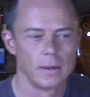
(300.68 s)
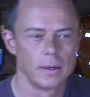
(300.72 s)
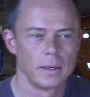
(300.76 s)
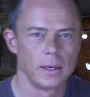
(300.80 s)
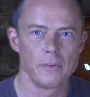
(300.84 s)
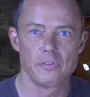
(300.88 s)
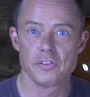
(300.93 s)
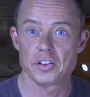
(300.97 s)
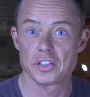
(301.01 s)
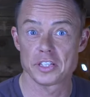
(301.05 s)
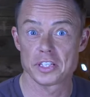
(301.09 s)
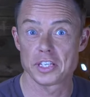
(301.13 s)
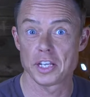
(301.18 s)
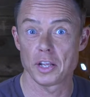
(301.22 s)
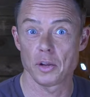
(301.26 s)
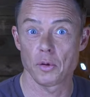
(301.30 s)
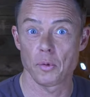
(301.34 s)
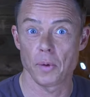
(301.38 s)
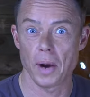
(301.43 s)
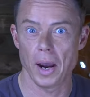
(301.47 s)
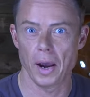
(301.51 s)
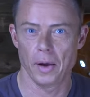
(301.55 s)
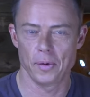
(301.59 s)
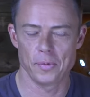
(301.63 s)
if he's still
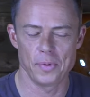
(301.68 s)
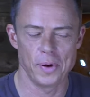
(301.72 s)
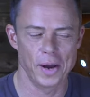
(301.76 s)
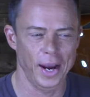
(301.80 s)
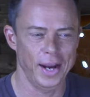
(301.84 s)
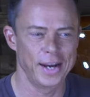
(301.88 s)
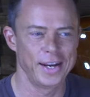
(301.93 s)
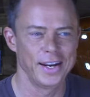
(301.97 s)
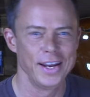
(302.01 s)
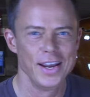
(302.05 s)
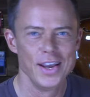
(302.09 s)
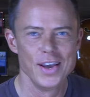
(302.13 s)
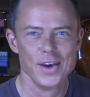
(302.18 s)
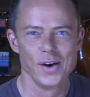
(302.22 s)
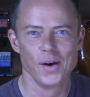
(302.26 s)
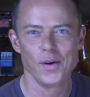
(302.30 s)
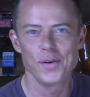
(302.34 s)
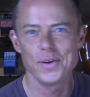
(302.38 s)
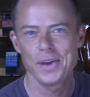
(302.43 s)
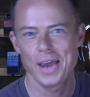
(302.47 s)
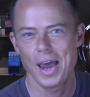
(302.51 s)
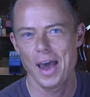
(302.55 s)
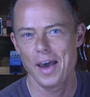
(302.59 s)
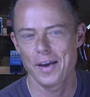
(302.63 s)
around, right?
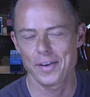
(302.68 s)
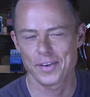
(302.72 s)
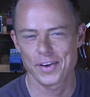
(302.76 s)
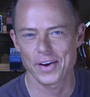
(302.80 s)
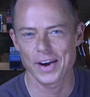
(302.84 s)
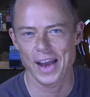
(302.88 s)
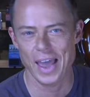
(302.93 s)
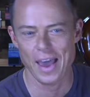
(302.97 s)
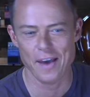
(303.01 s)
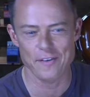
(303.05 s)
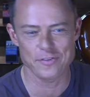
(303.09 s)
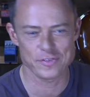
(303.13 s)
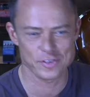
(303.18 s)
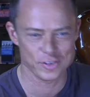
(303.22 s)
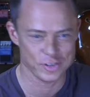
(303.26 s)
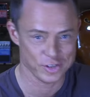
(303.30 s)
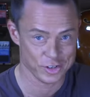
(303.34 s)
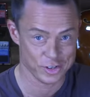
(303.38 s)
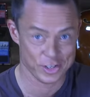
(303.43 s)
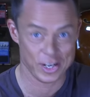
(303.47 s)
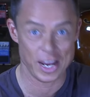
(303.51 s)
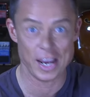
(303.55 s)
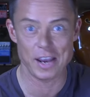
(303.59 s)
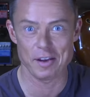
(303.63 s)
Or you're gonna have to
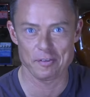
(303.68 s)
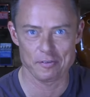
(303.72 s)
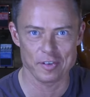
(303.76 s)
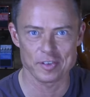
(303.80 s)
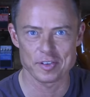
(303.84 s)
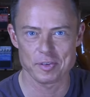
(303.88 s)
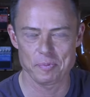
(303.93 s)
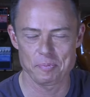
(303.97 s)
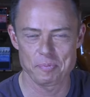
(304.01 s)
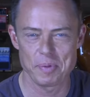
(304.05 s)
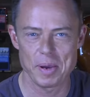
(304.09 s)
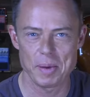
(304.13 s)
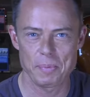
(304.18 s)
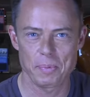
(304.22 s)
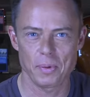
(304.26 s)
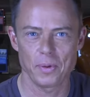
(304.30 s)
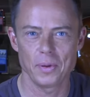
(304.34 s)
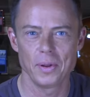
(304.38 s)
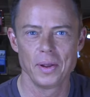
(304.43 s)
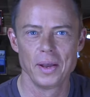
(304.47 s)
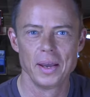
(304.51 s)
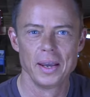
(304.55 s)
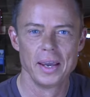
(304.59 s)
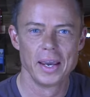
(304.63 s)
stay in front of
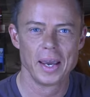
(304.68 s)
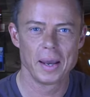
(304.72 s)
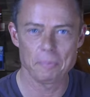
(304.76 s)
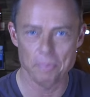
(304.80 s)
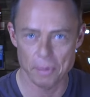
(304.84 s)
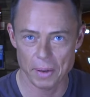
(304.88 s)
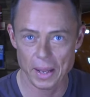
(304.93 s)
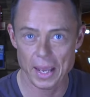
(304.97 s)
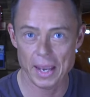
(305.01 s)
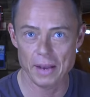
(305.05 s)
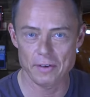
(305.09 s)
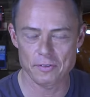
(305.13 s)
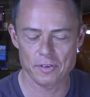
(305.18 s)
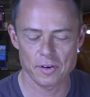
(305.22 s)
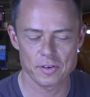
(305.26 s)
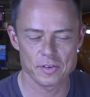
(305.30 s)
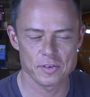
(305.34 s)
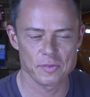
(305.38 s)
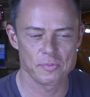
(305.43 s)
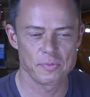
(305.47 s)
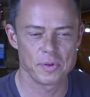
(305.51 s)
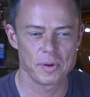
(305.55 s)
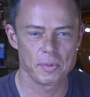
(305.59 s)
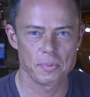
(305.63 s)
people and play in
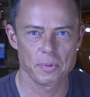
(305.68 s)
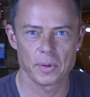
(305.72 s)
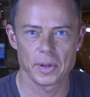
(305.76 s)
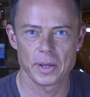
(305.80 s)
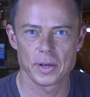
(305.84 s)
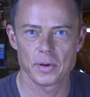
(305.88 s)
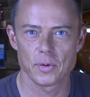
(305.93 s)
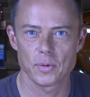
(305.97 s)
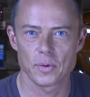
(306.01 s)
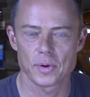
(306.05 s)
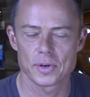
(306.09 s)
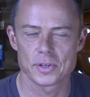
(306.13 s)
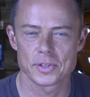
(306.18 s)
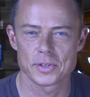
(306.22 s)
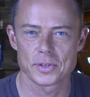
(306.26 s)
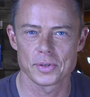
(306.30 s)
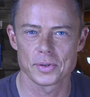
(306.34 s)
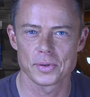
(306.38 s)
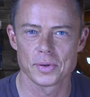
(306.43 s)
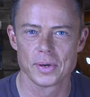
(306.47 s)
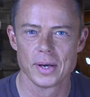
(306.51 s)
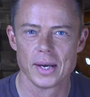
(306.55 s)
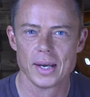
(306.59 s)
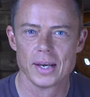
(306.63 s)
front of people in order
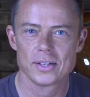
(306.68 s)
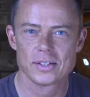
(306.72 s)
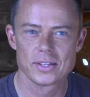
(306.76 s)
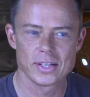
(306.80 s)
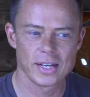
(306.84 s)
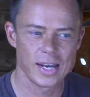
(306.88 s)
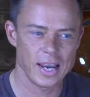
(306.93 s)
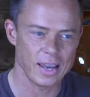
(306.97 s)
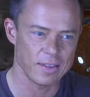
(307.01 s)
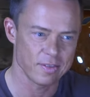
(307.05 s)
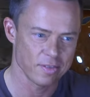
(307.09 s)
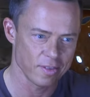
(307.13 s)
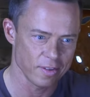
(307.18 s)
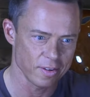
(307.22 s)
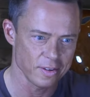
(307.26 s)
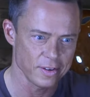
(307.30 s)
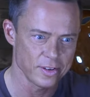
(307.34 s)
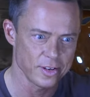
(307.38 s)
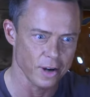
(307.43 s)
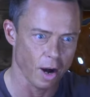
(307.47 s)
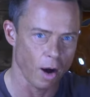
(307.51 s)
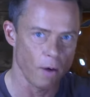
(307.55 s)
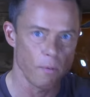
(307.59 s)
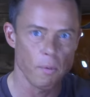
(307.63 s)
to get the
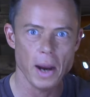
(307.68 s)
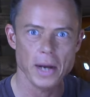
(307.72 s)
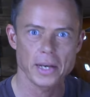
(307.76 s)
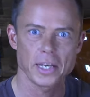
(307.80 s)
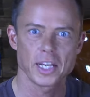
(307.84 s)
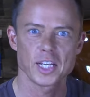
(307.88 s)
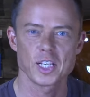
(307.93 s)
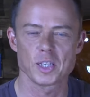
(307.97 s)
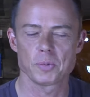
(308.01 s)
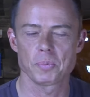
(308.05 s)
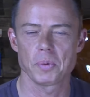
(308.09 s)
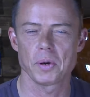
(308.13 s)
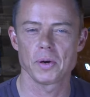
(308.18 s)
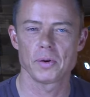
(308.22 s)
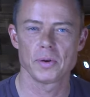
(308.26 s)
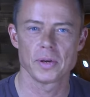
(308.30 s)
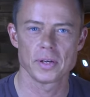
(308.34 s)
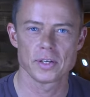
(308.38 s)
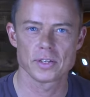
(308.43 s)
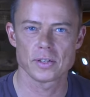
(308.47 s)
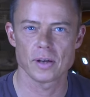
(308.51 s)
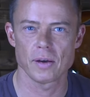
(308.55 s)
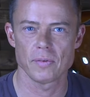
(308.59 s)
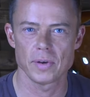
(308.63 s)
direct
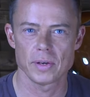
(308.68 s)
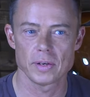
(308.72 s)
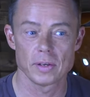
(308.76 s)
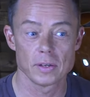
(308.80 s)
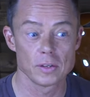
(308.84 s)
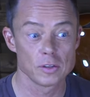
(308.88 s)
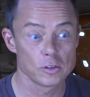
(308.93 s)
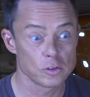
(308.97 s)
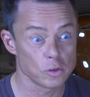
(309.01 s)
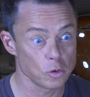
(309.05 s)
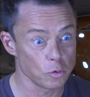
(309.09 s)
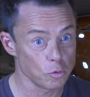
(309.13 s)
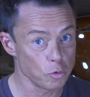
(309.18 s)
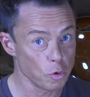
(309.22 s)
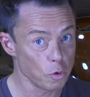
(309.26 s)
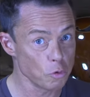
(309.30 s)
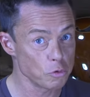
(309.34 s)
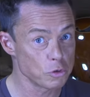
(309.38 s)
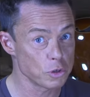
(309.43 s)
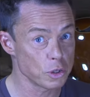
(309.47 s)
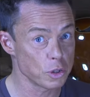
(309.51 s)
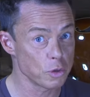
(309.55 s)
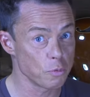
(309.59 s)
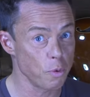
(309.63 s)
experience of it. So
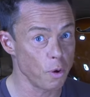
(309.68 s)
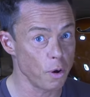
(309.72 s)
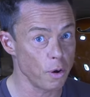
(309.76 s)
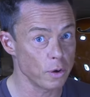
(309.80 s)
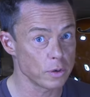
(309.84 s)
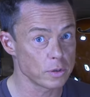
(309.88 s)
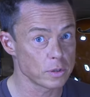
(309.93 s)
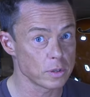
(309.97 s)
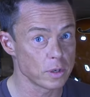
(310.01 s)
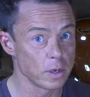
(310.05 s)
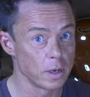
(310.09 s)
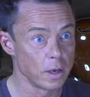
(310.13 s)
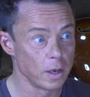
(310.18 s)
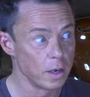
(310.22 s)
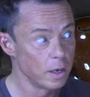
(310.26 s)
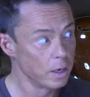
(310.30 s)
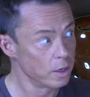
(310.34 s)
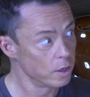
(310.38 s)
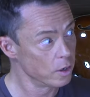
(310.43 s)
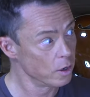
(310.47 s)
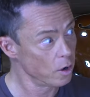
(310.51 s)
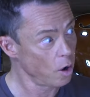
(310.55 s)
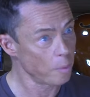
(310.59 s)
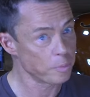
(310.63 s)
those are the words.
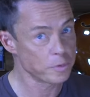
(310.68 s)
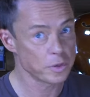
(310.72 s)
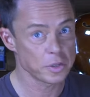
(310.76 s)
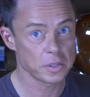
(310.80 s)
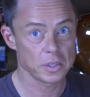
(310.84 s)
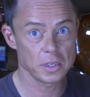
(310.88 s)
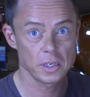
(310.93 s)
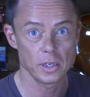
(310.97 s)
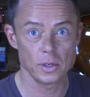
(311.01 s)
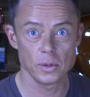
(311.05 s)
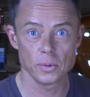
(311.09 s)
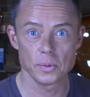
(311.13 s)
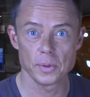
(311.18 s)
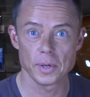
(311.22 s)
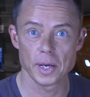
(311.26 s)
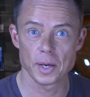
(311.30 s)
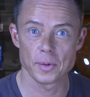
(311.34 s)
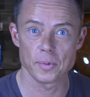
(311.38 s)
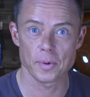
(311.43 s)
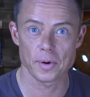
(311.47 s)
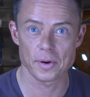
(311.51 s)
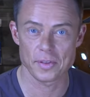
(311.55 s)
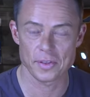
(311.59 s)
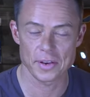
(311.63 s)
Hope to see you
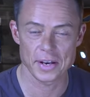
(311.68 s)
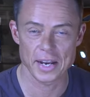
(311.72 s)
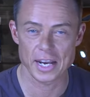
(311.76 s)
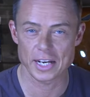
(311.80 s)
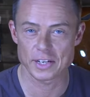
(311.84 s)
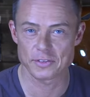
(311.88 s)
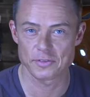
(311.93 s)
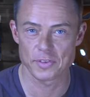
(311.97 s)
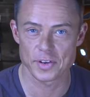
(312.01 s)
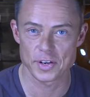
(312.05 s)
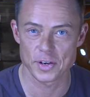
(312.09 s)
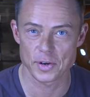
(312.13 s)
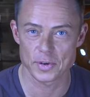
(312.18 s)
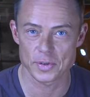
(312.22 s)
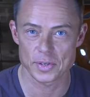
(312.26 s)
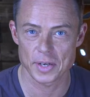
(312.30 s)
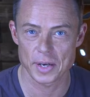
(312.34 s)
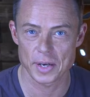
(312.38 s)
in one of the next videos